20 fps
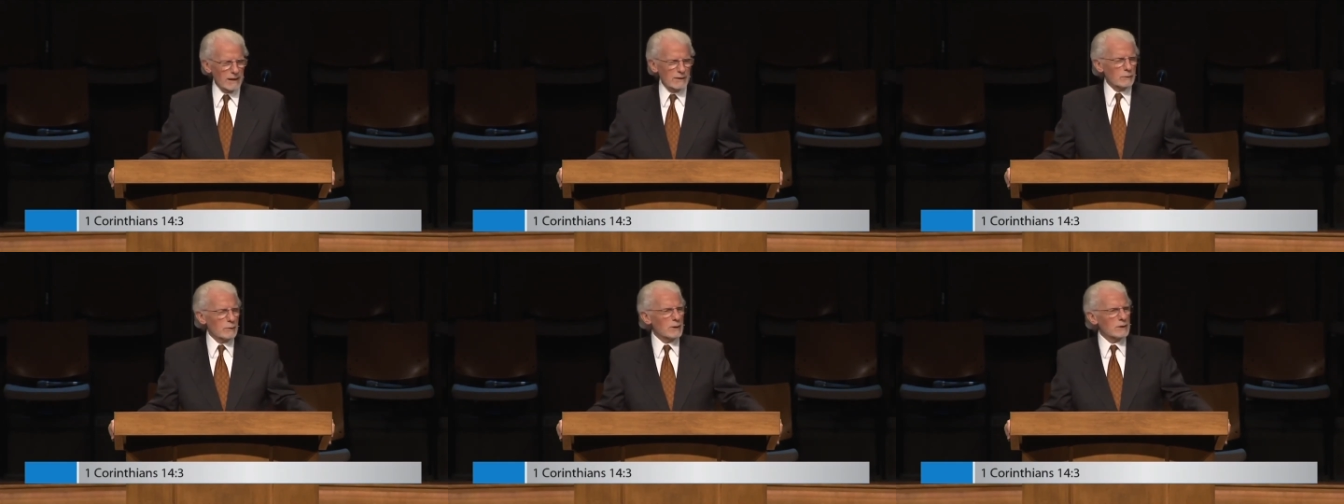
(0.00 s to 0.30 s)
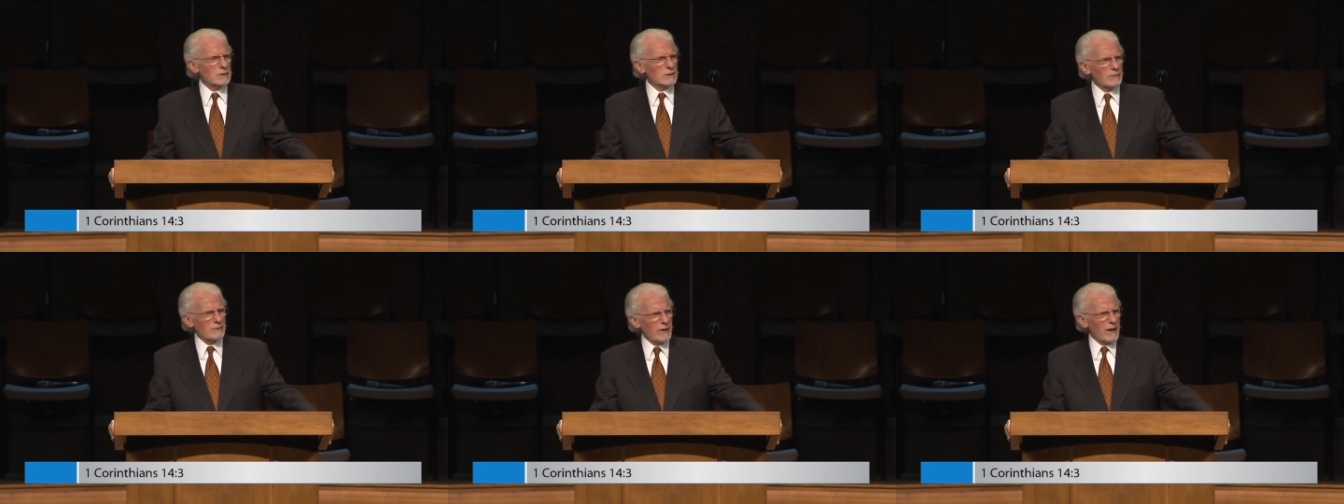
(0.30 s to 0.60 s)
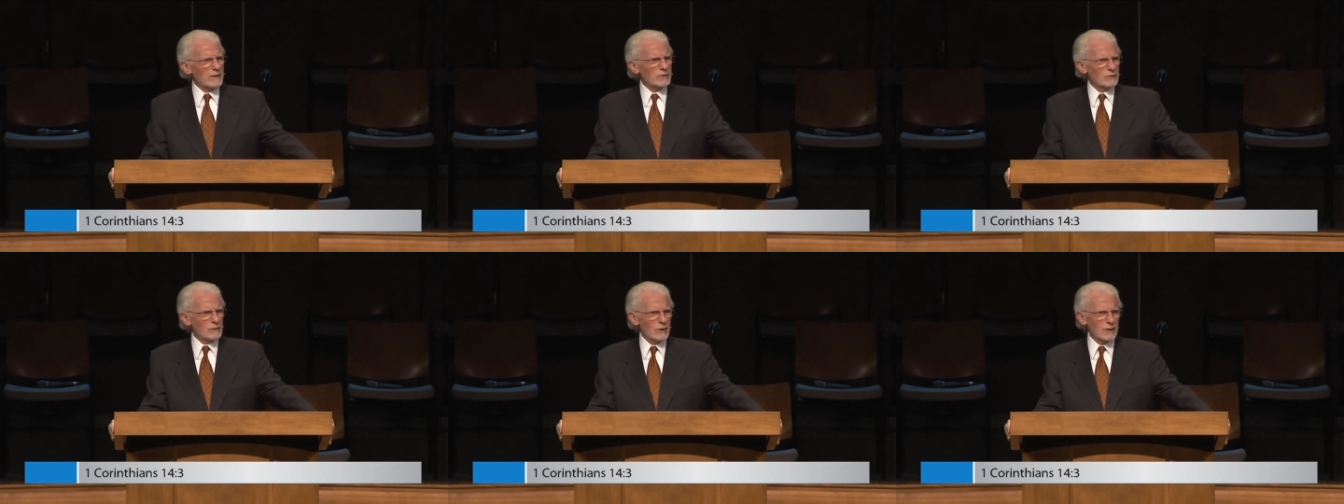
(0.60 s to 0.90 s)
In other words, if
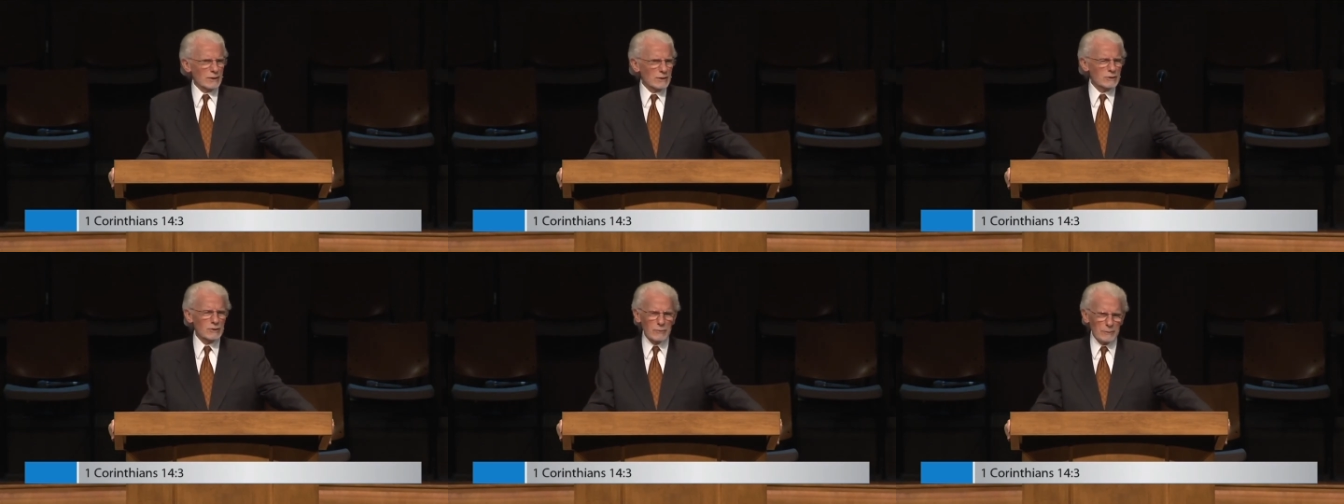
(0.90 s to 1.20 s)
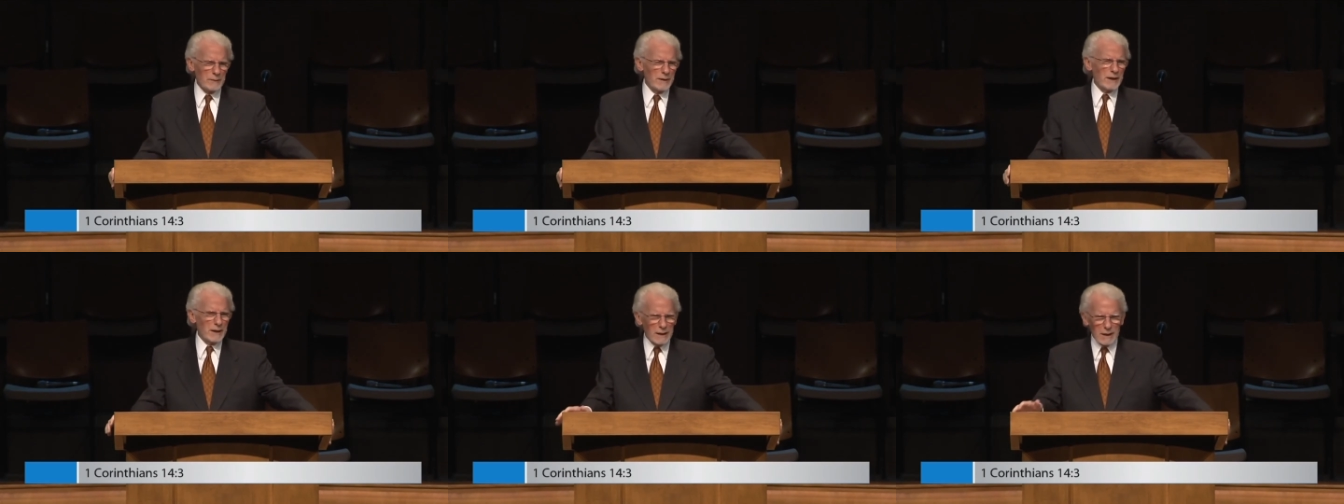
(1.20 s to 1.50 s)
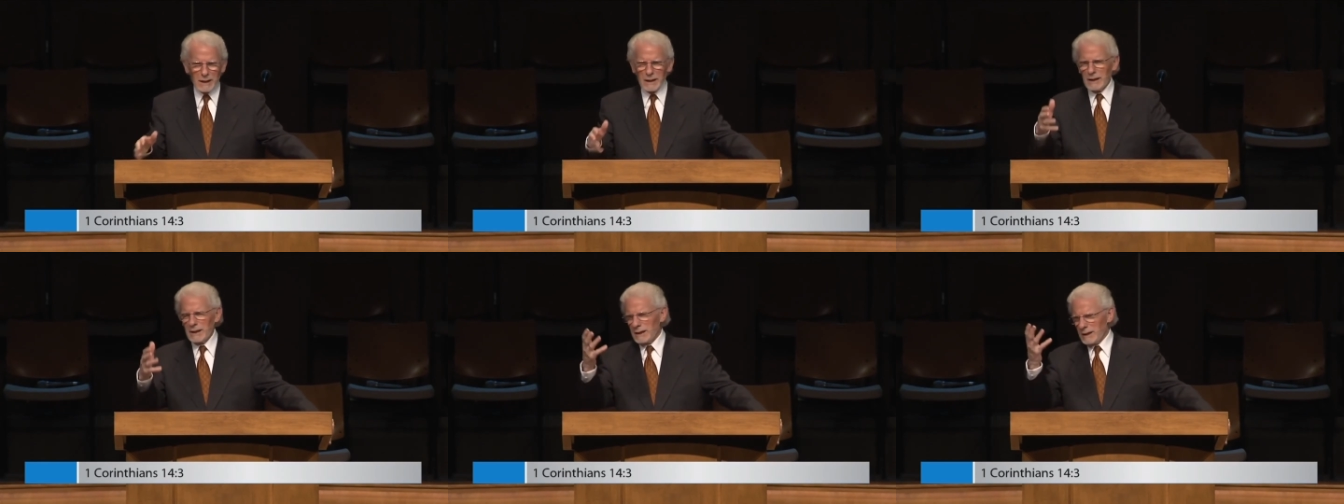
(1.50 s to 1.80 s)
I started
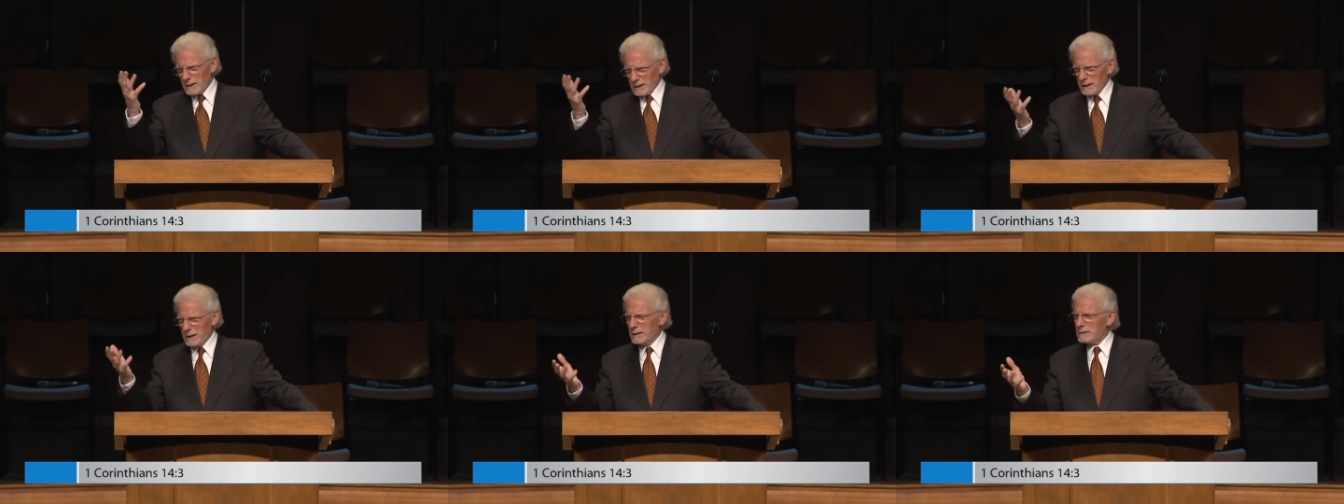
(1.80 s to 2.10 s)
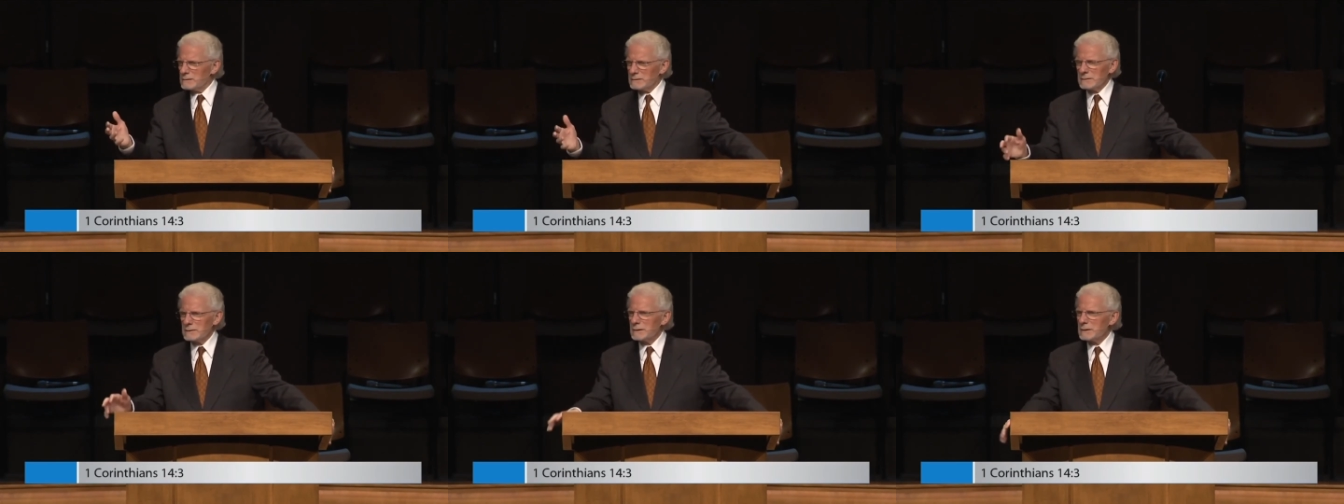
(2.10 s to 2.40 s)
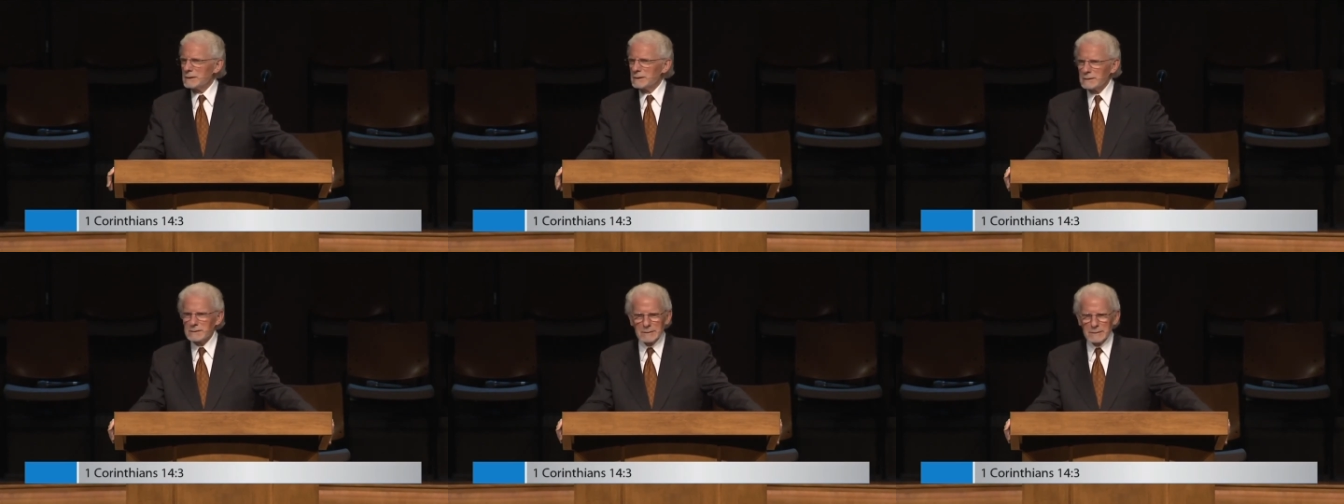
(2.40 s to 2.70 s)
speaking in
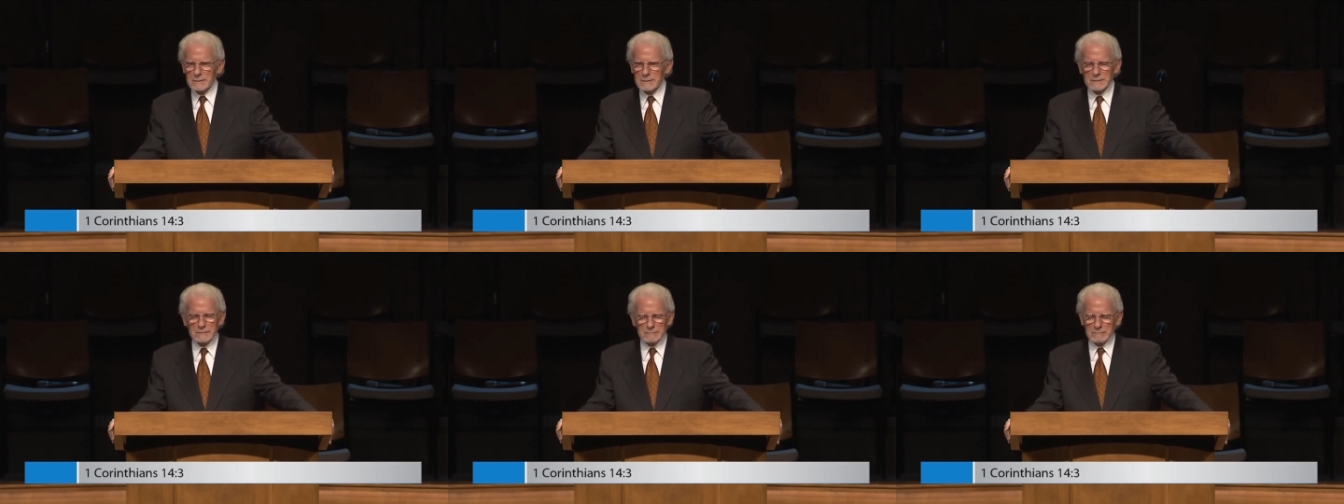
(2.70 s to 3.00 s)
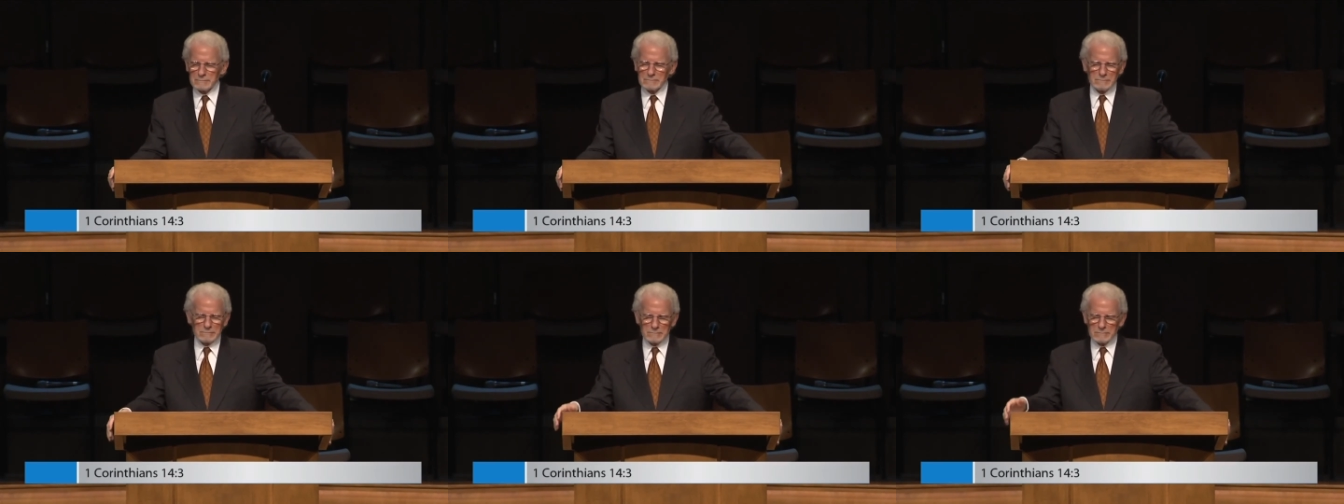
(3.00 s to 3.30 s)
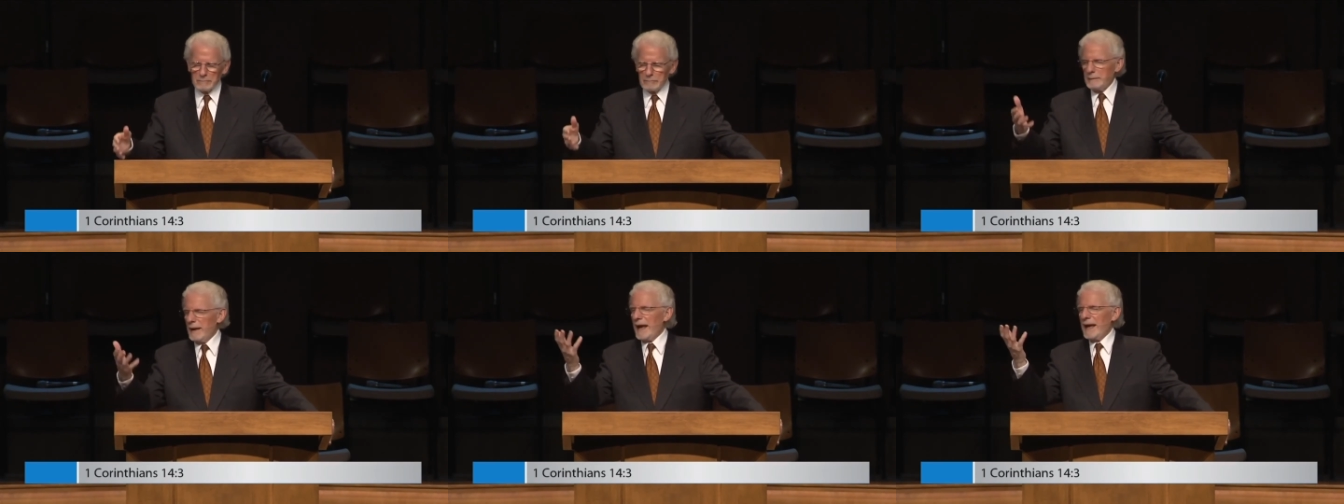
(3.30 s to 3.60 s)

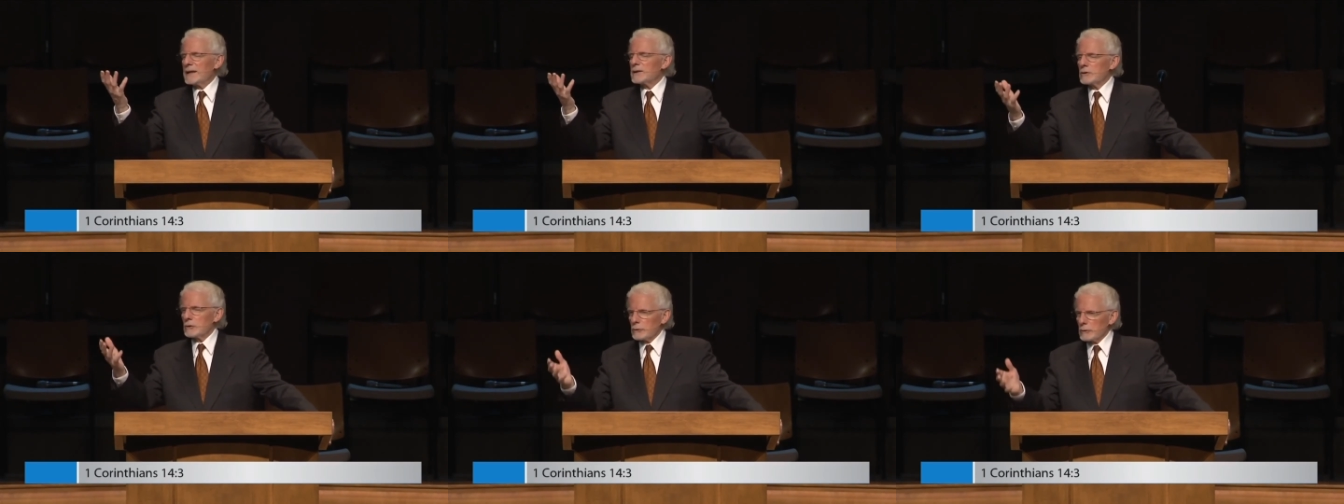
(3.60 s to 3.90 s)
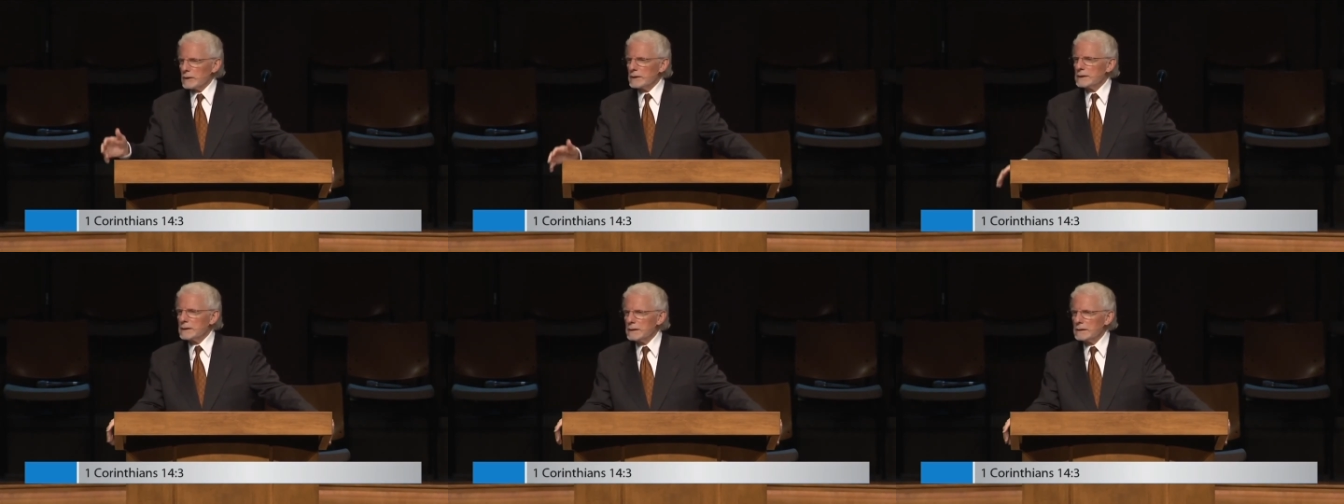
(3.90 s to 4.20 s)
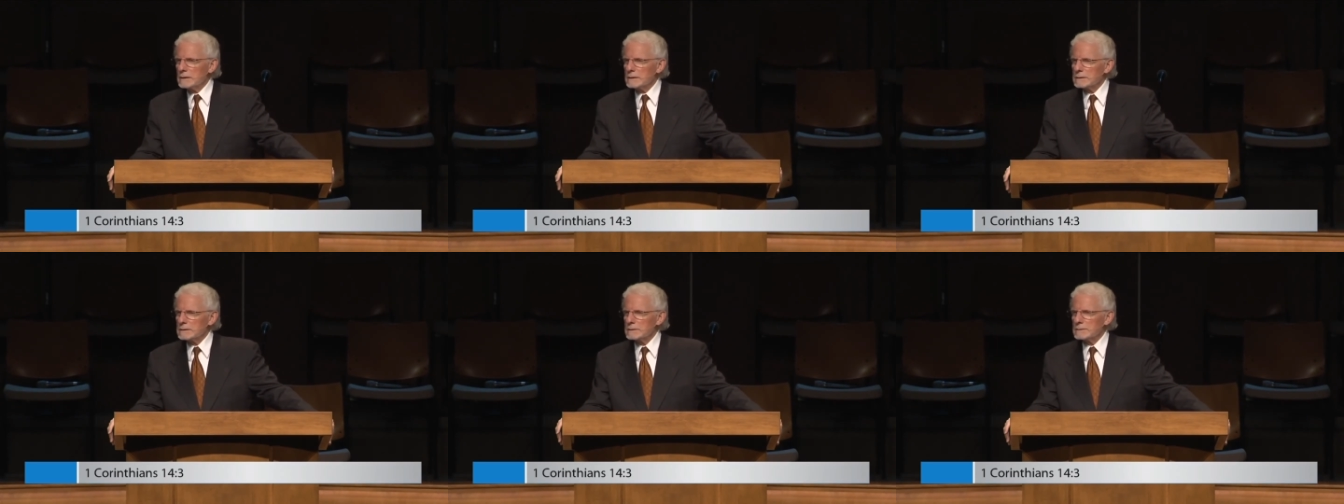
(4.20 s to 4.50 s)

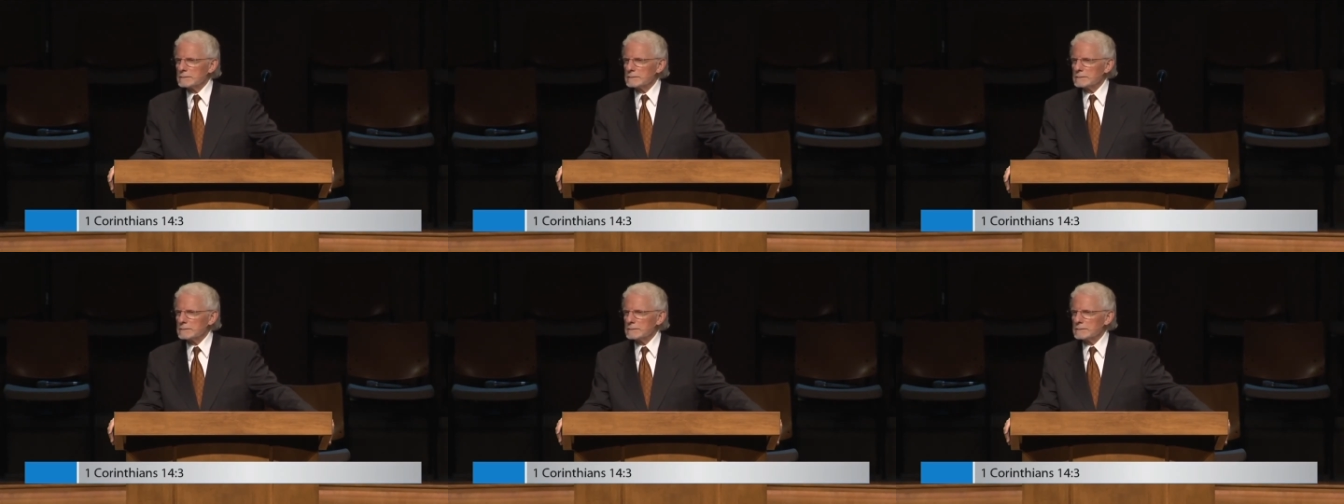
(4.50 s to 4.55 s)
Mandarin,